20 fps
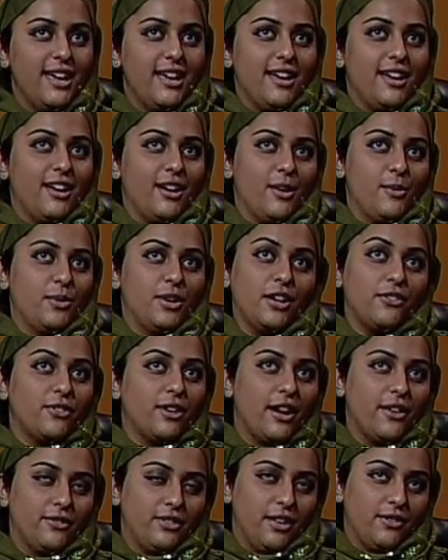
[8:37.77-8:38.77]
whenever
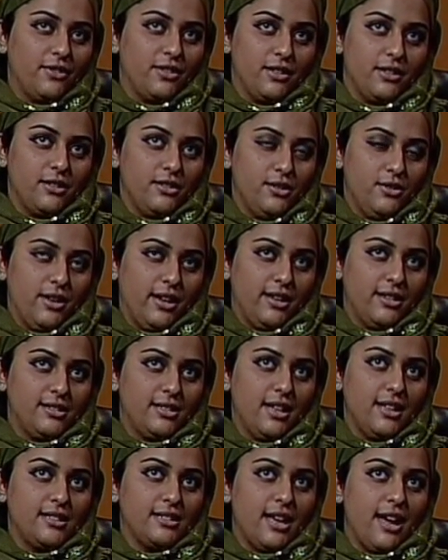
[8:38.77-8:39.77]
I've left the United States,